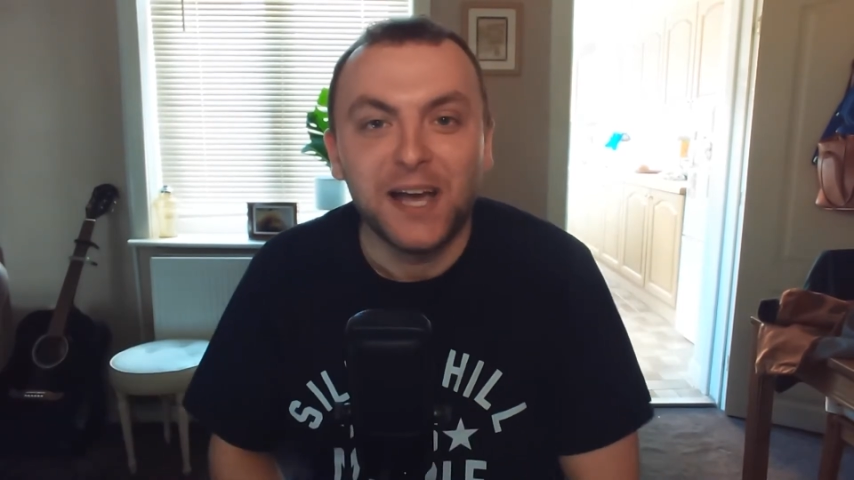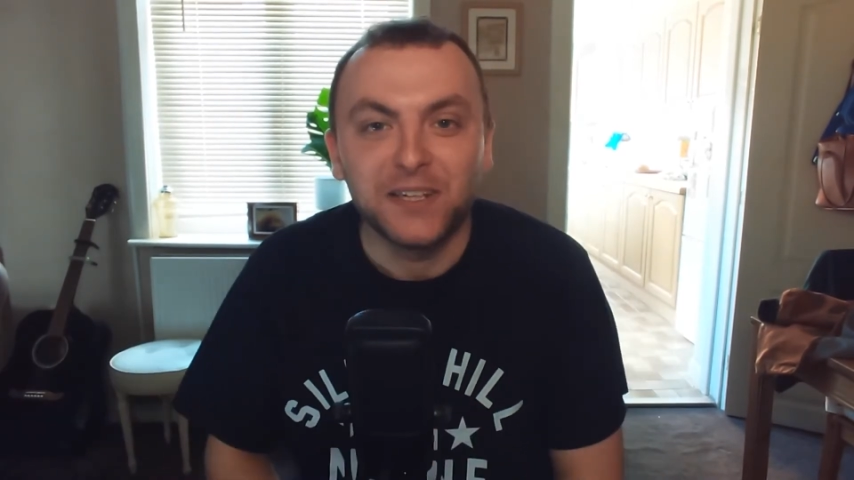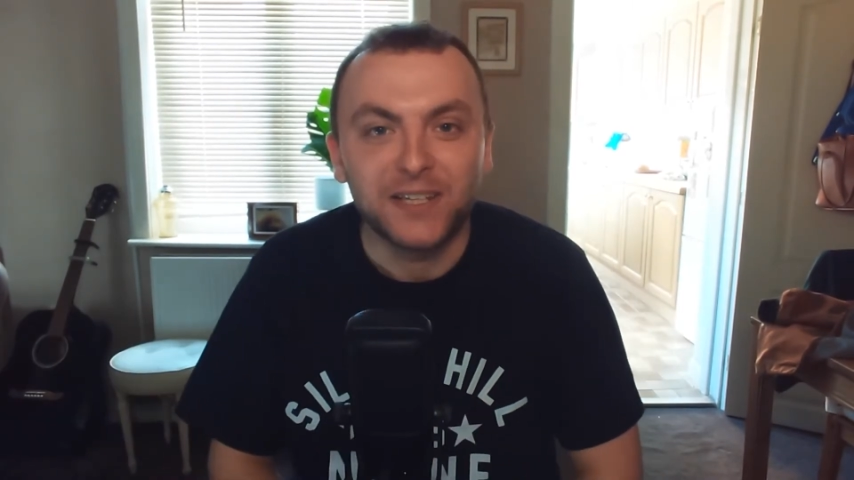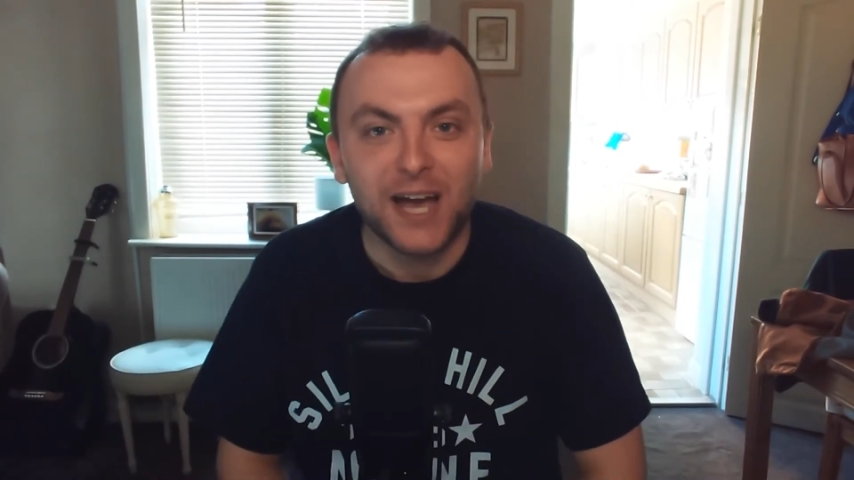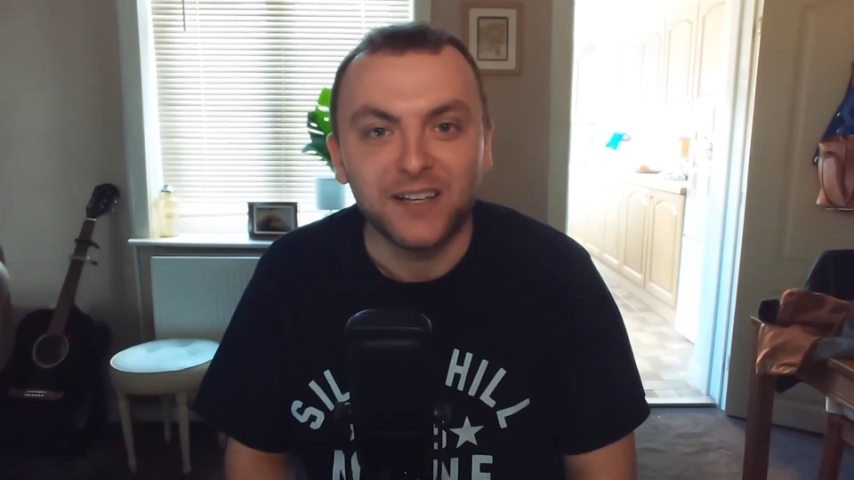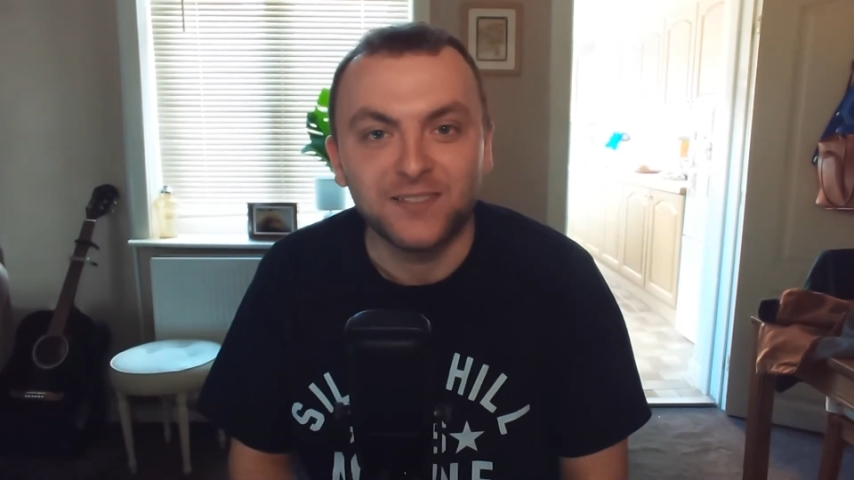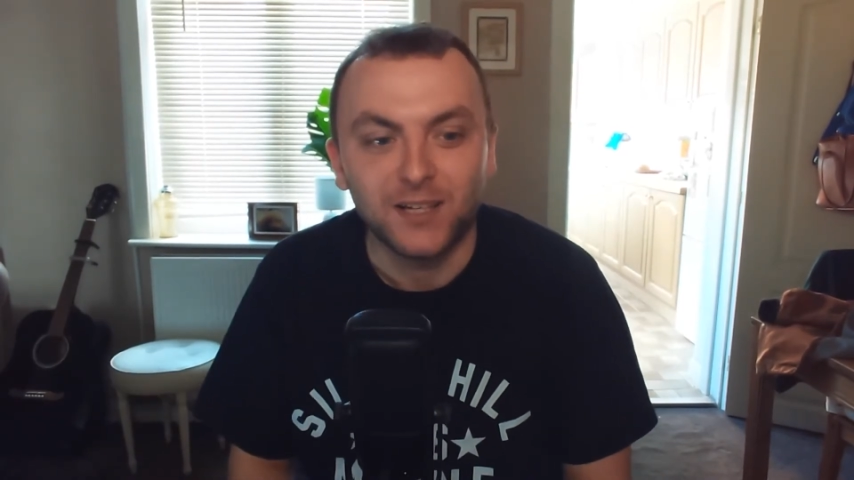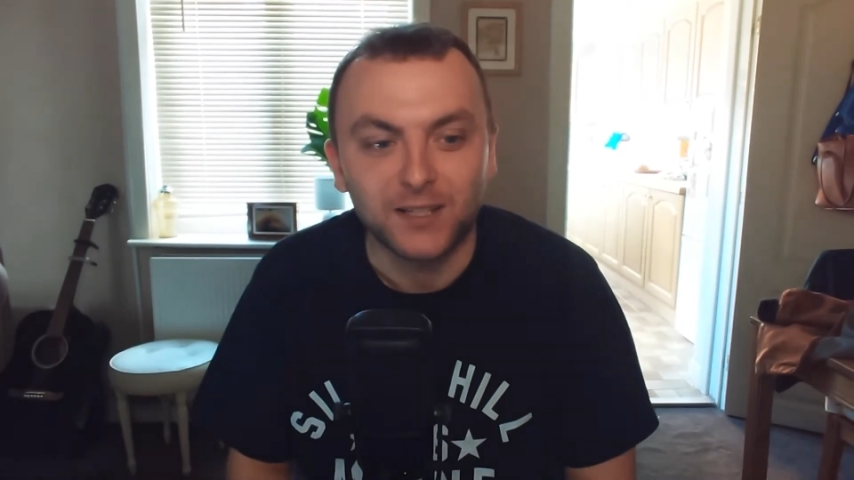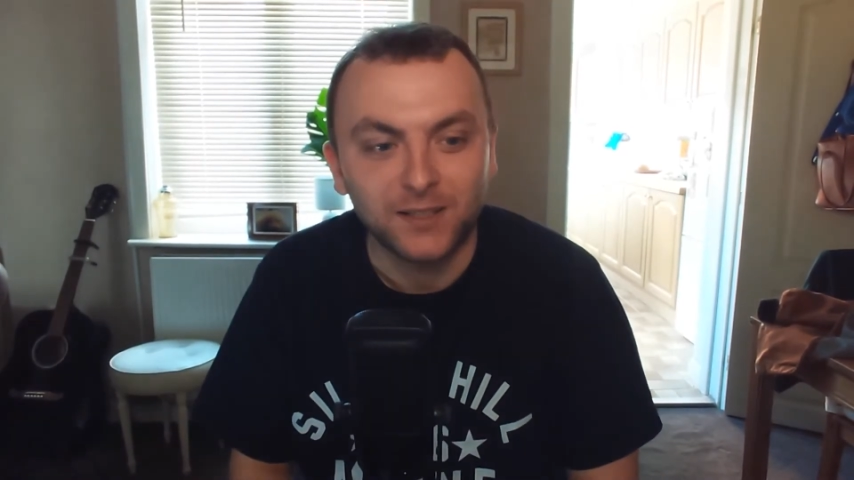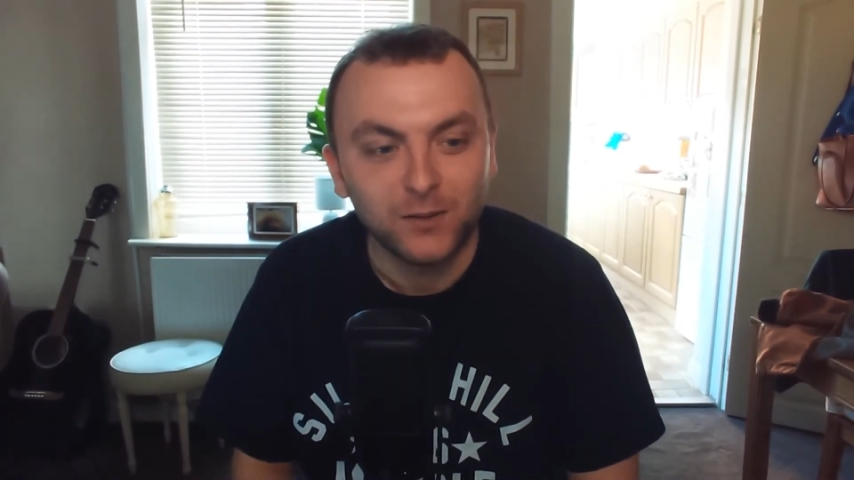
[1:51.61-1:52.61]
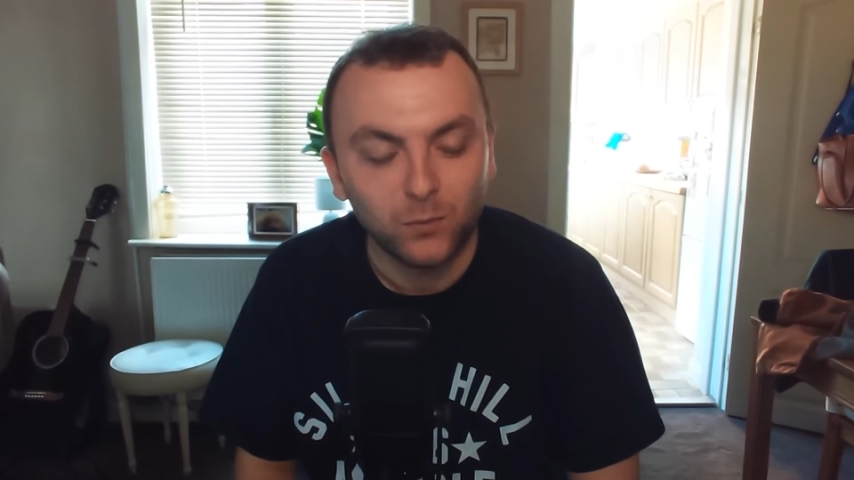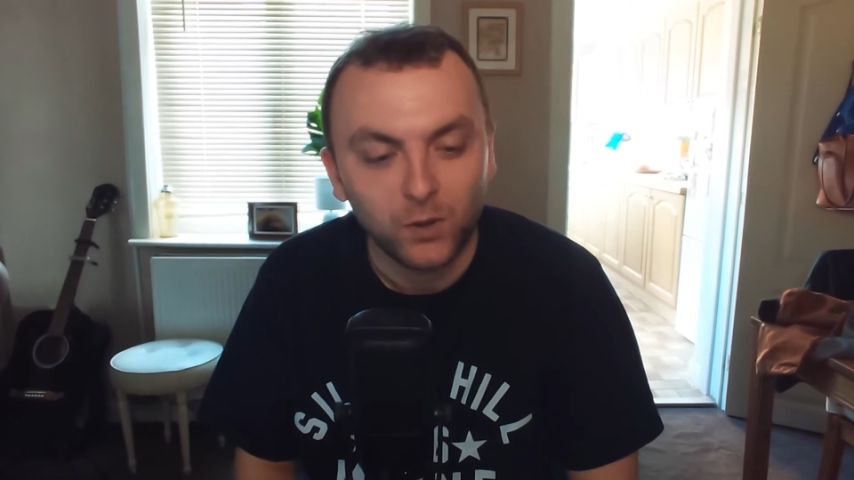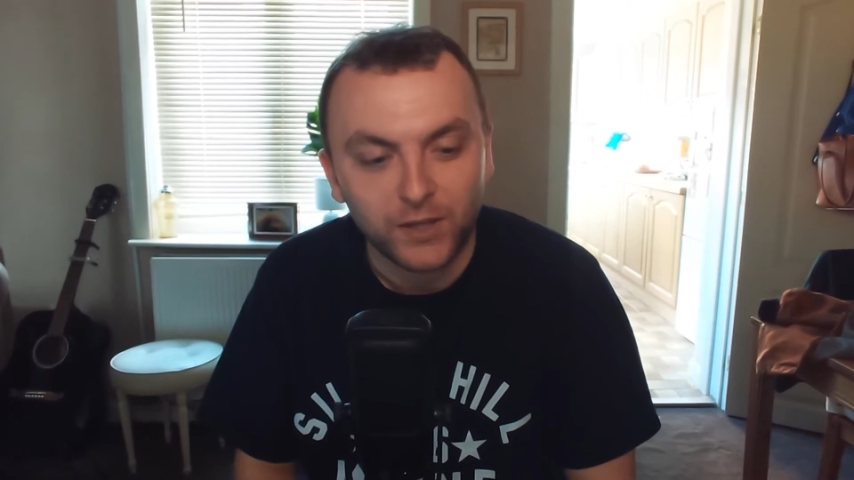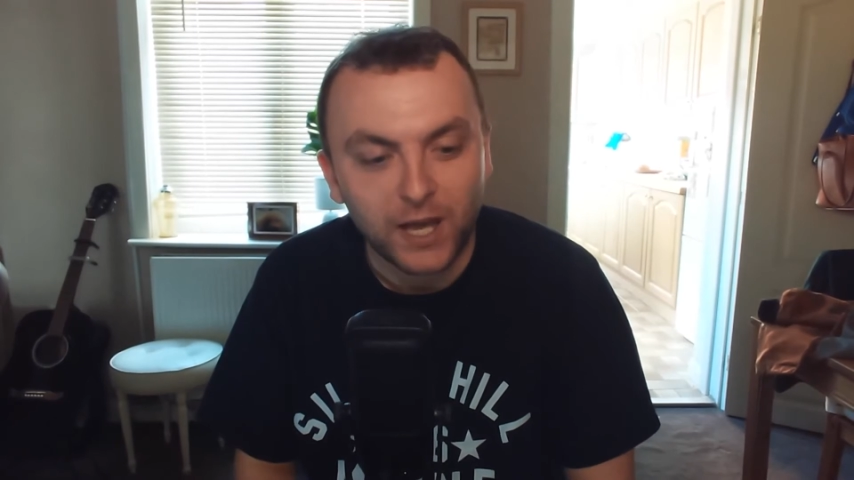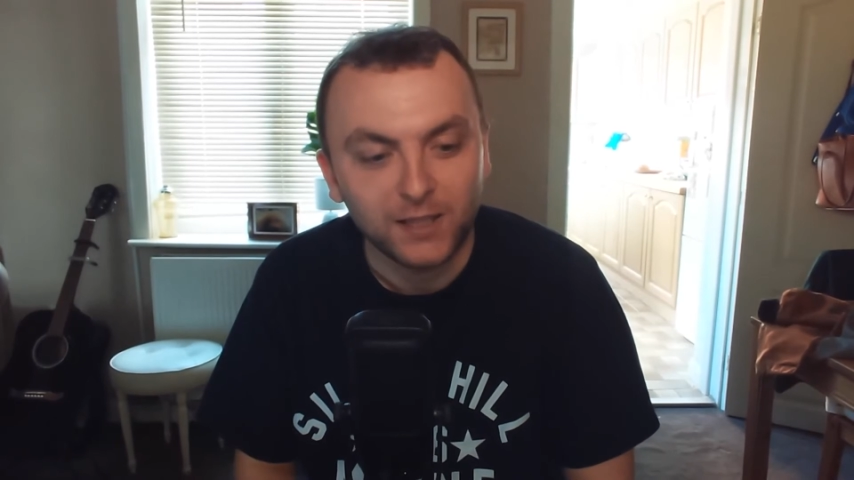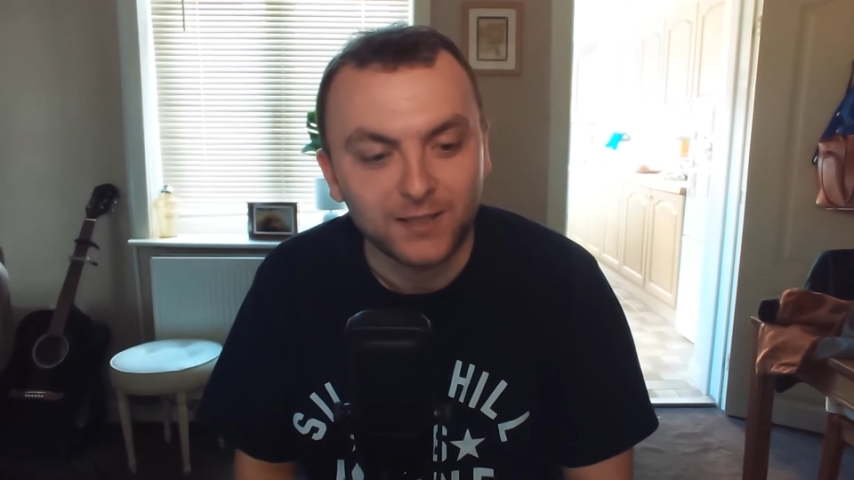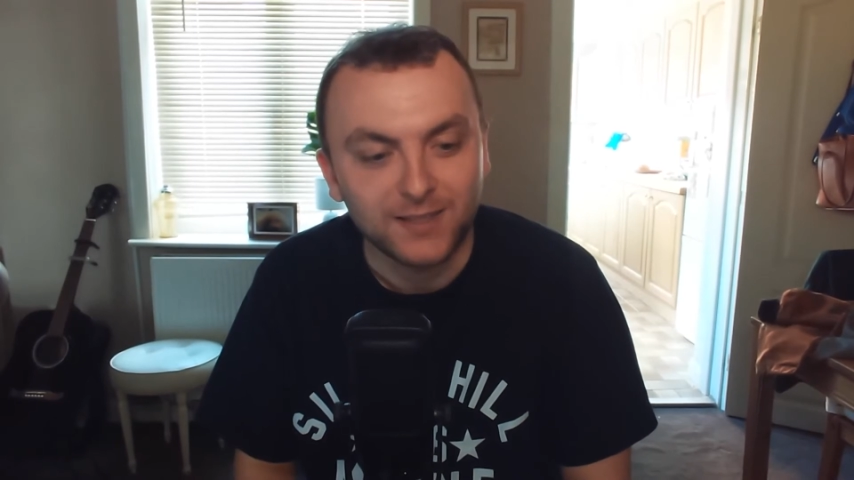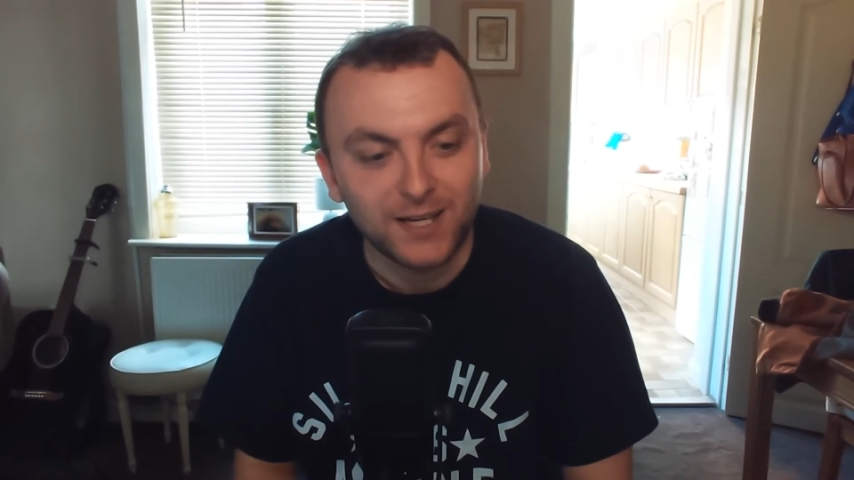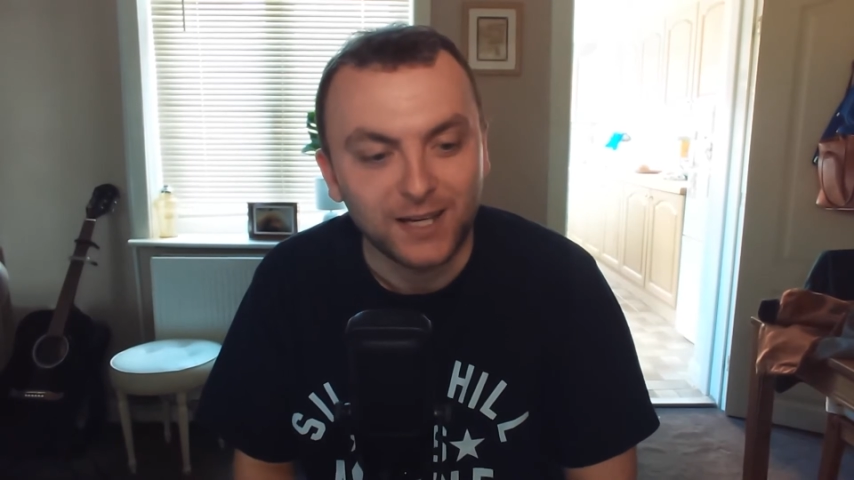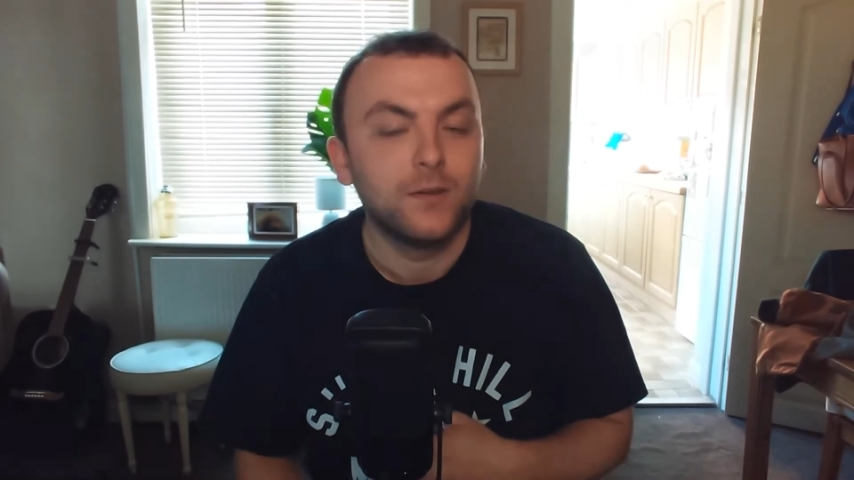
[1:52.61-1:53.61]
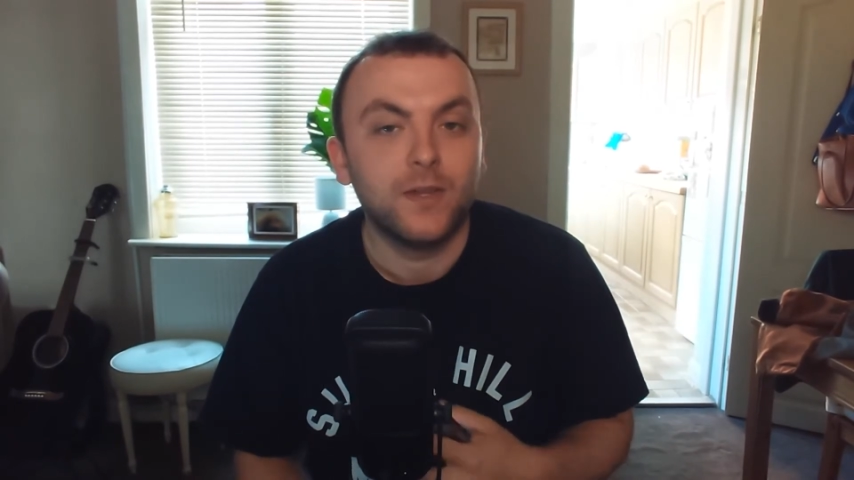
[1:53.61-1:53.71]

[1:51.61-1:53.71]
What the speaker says: and Gat is like, what the hell is that?